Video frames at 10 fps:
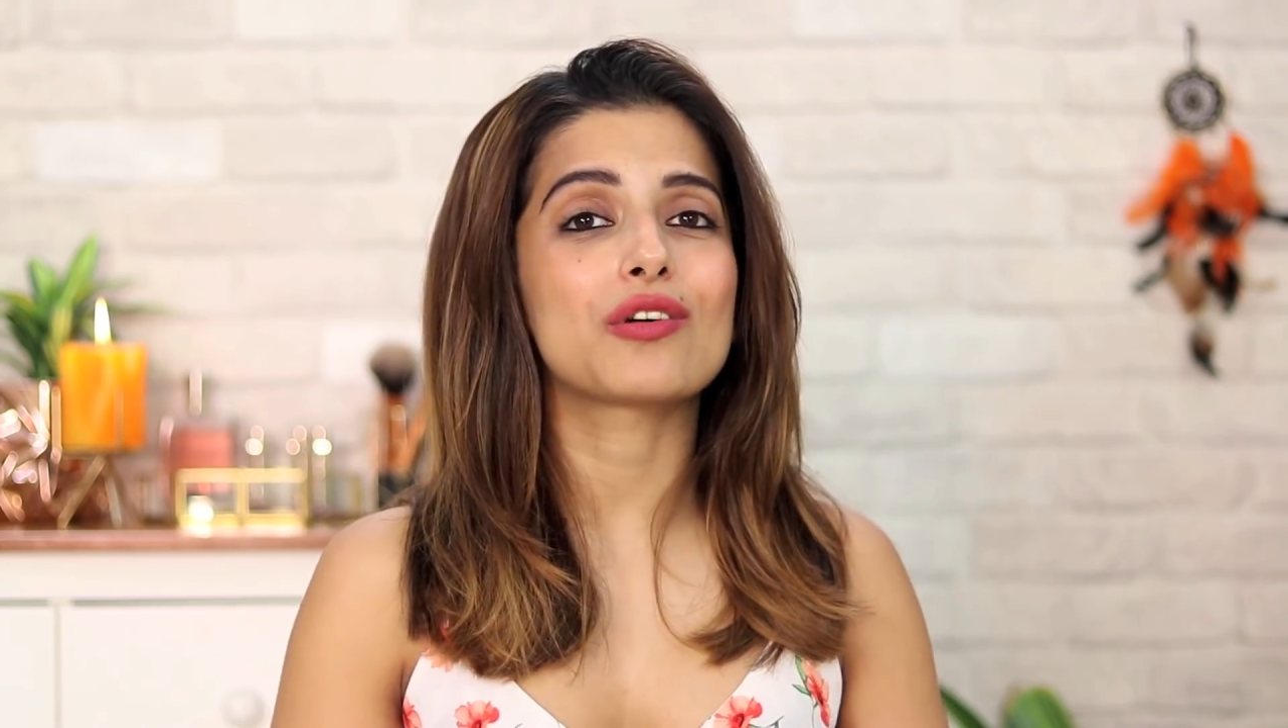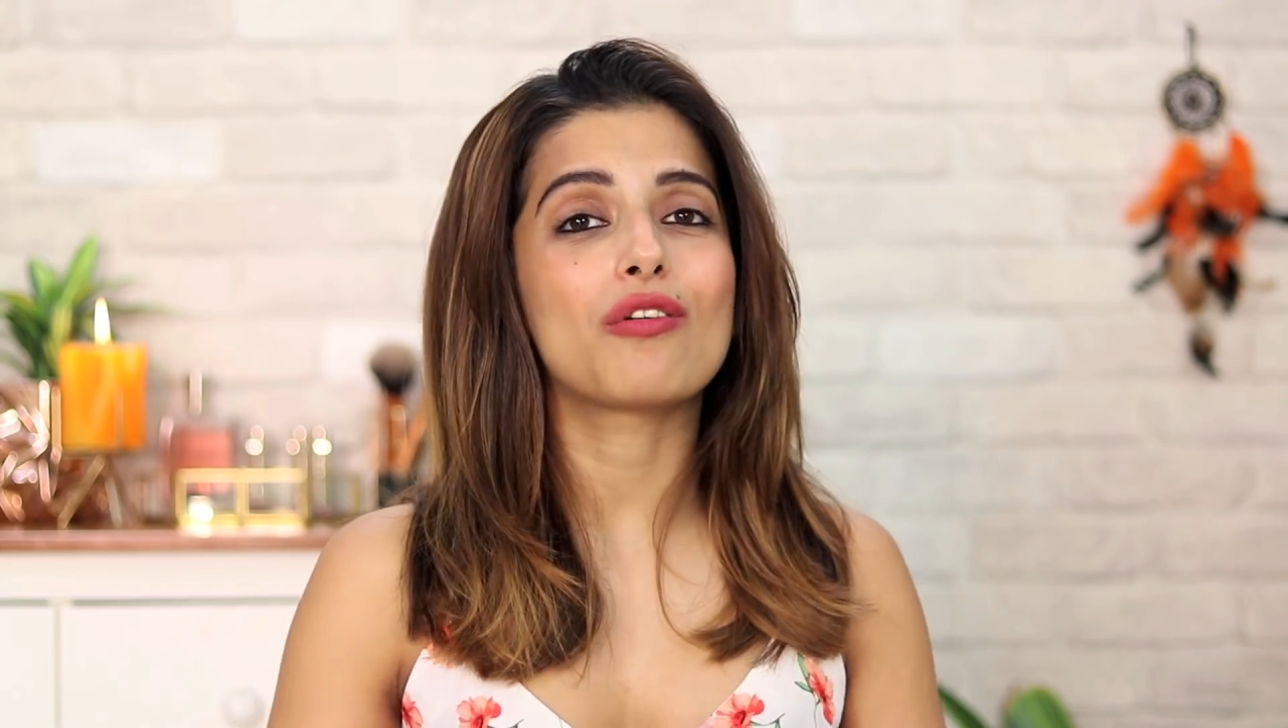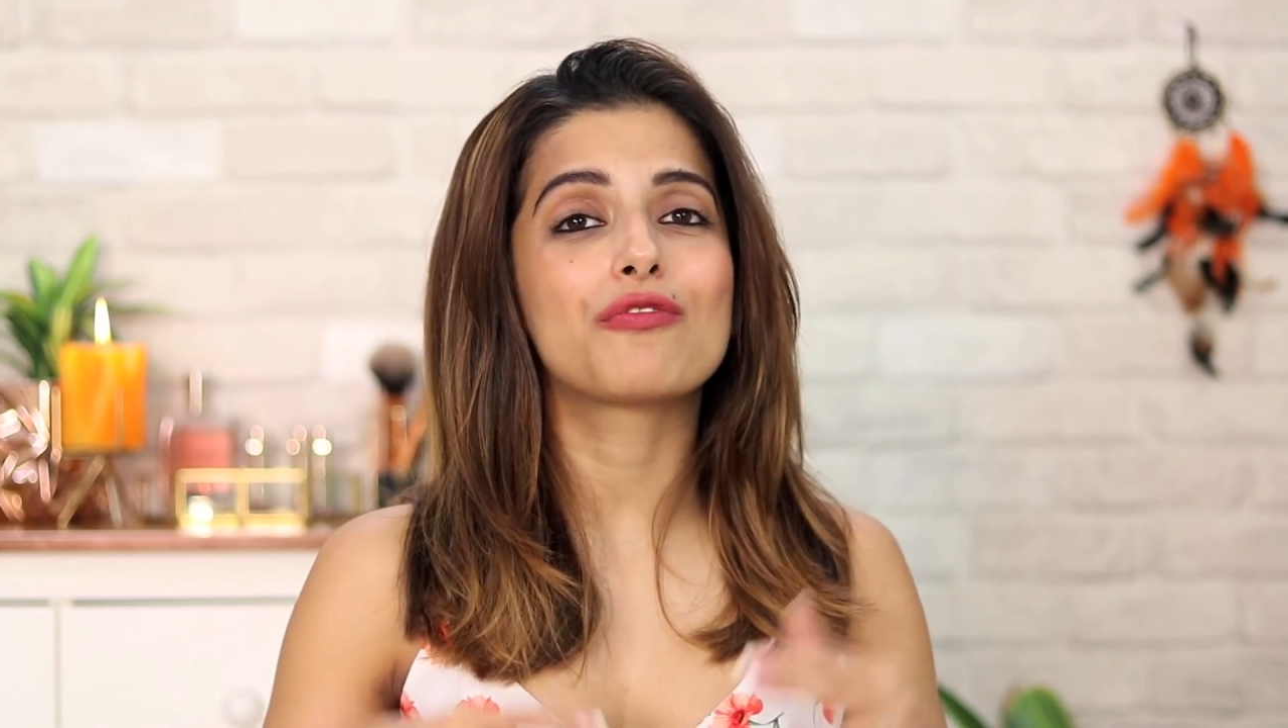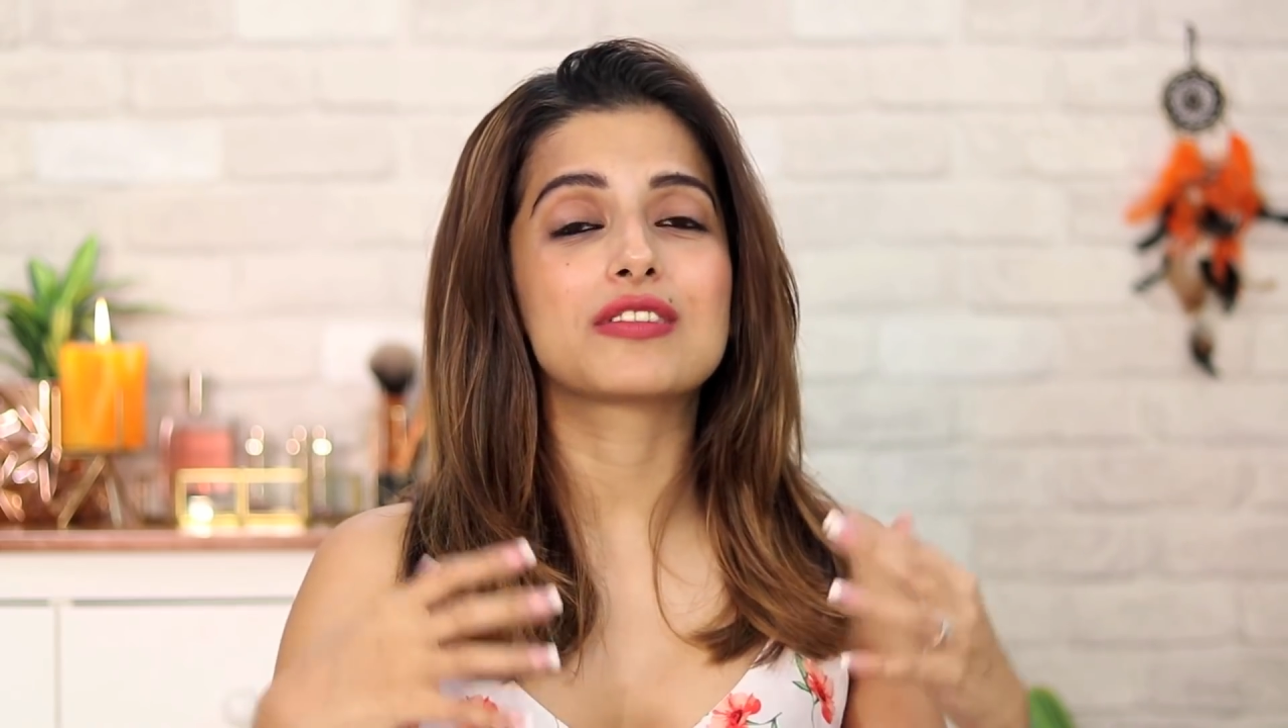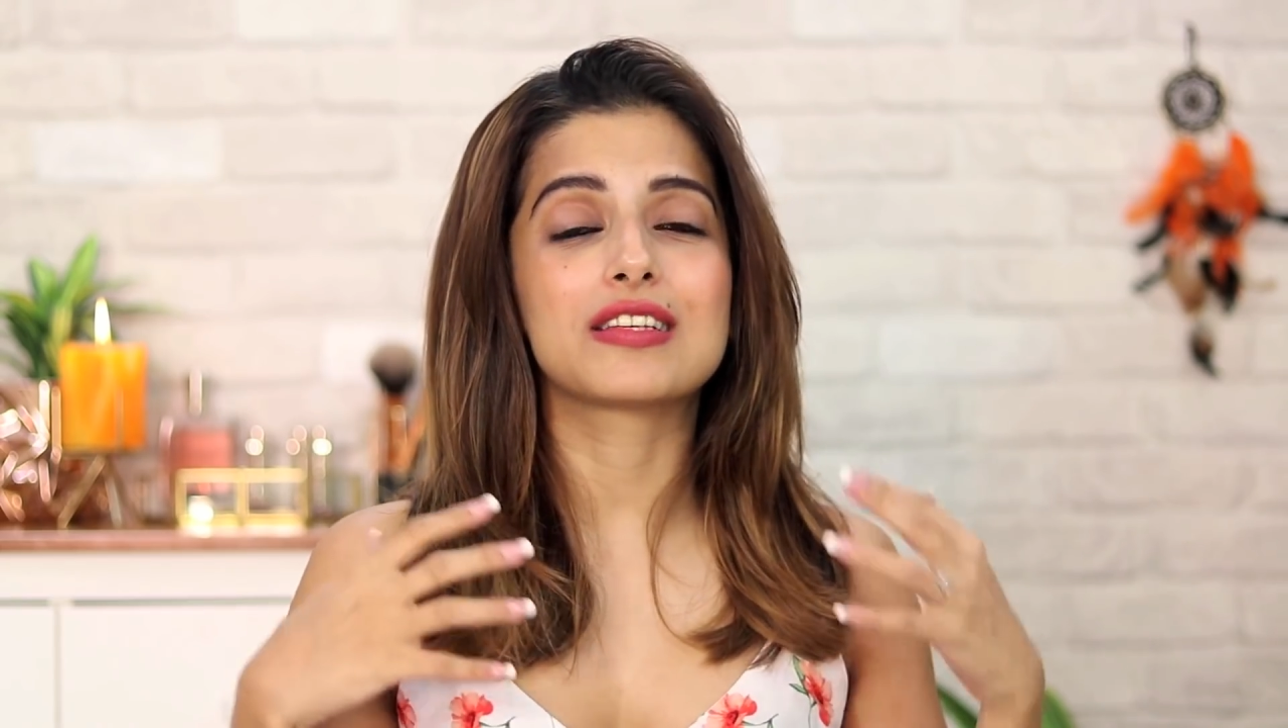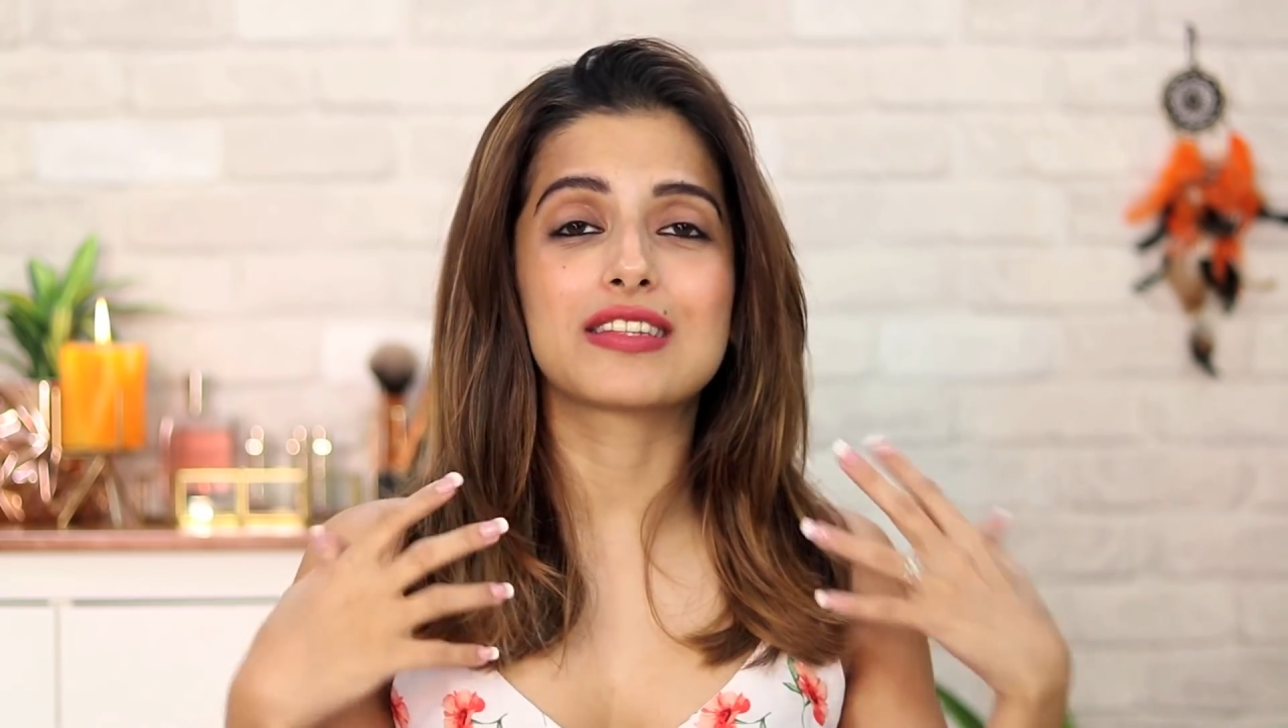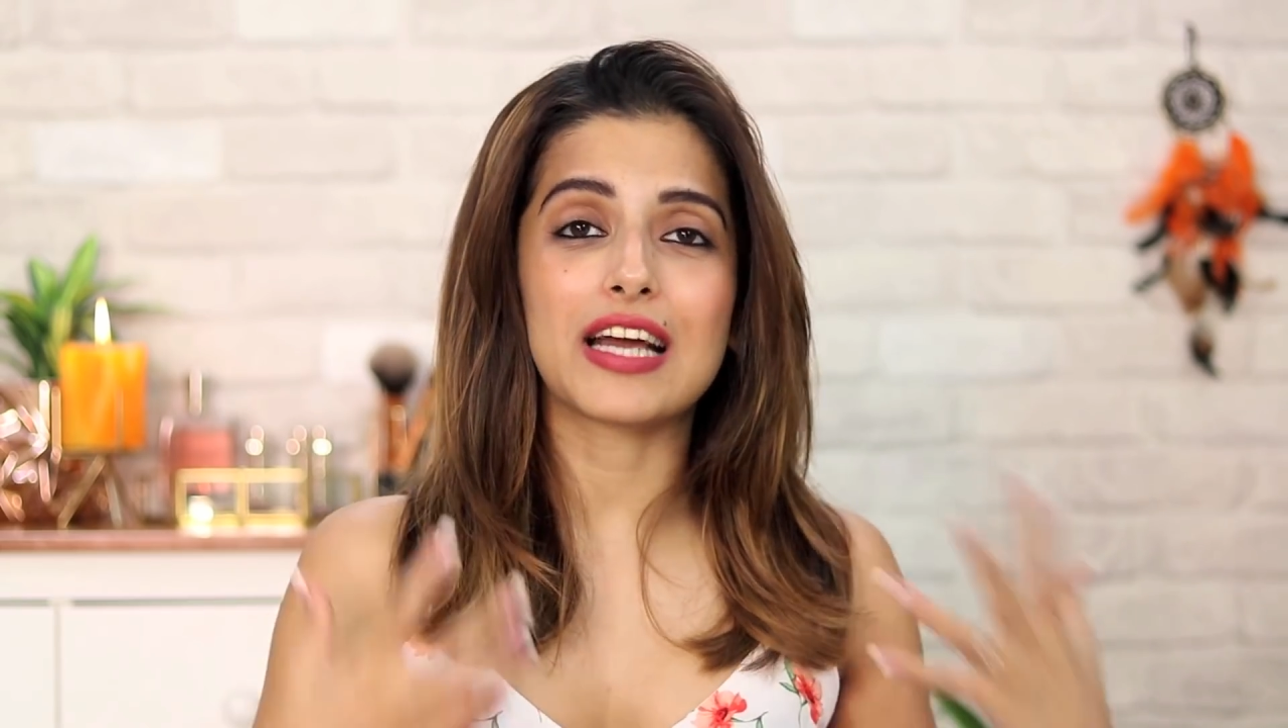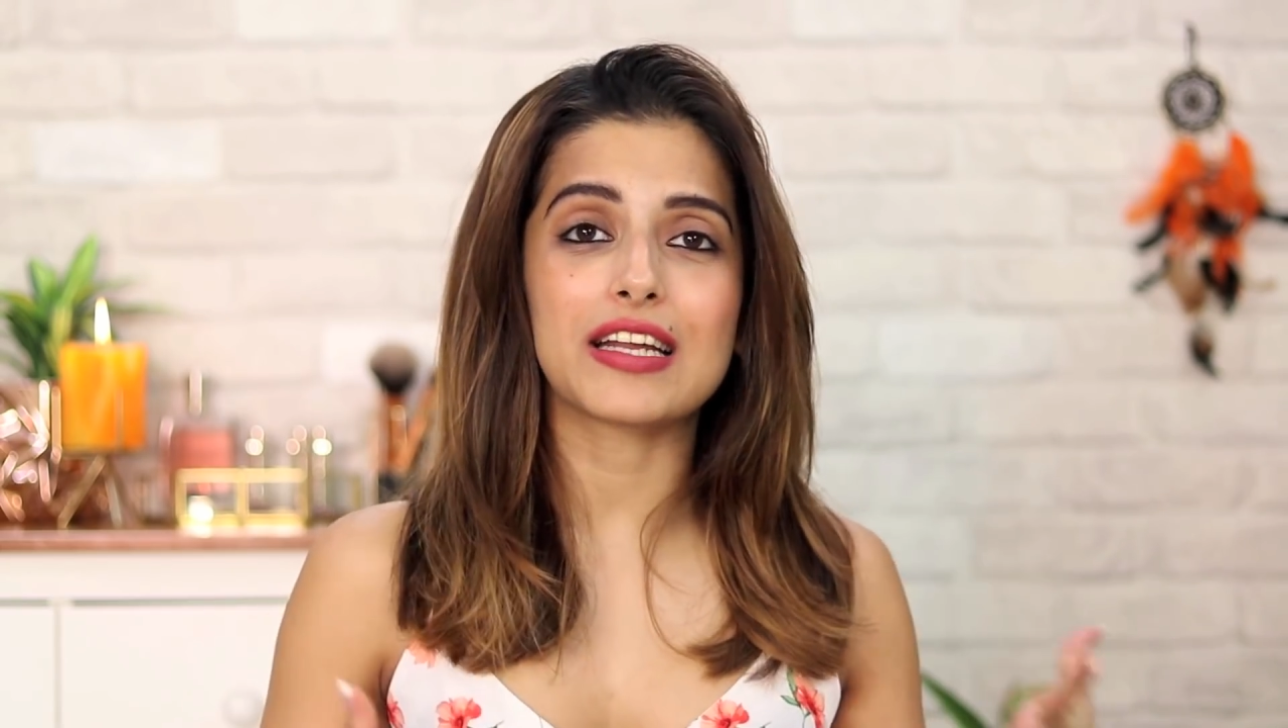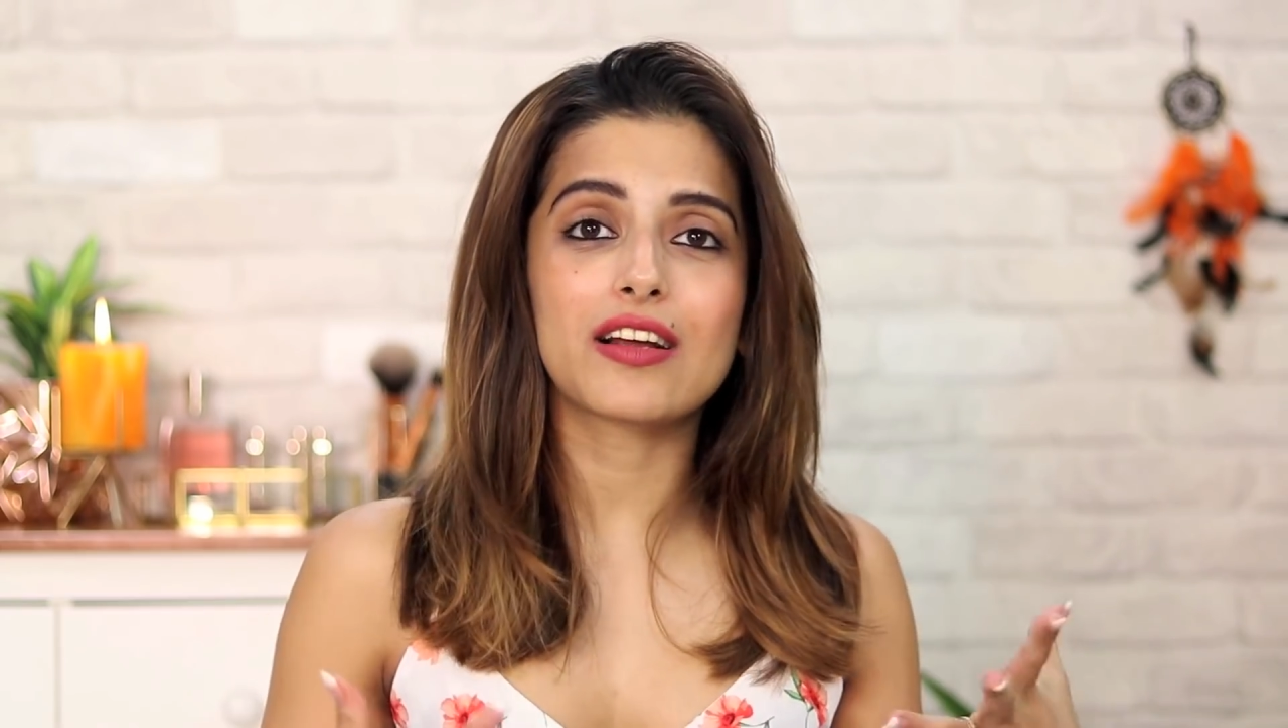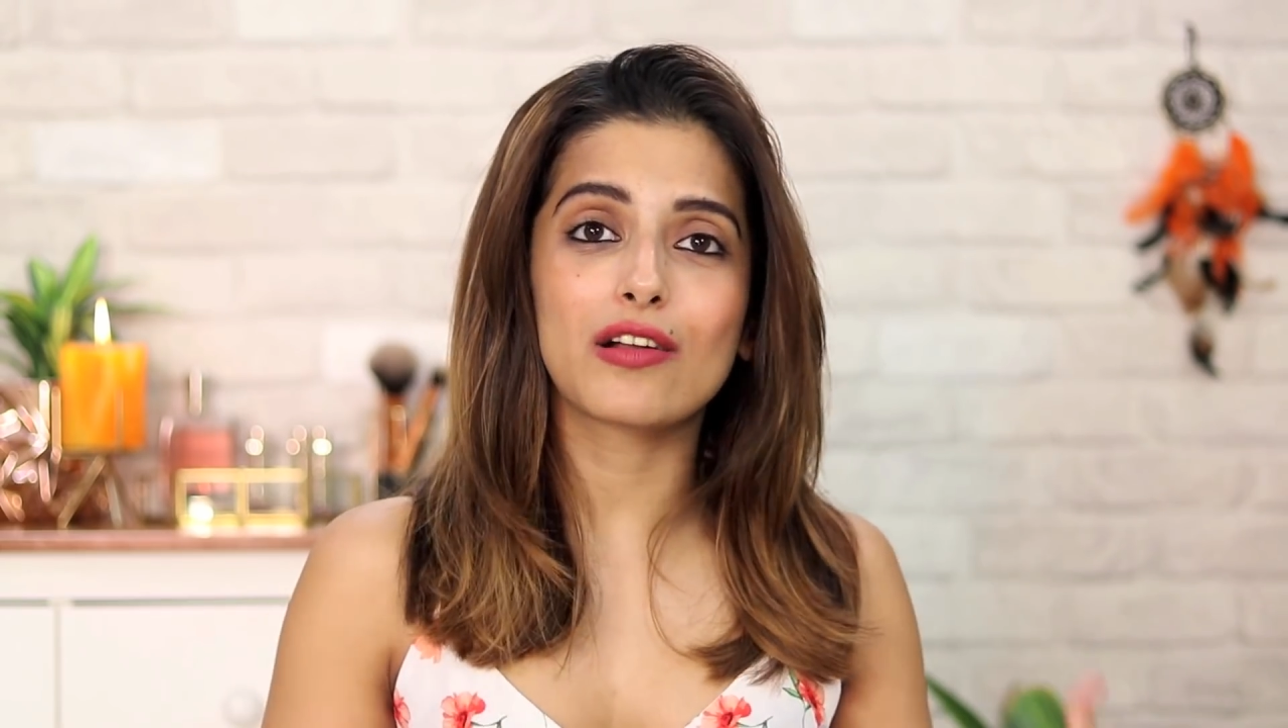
of synthetic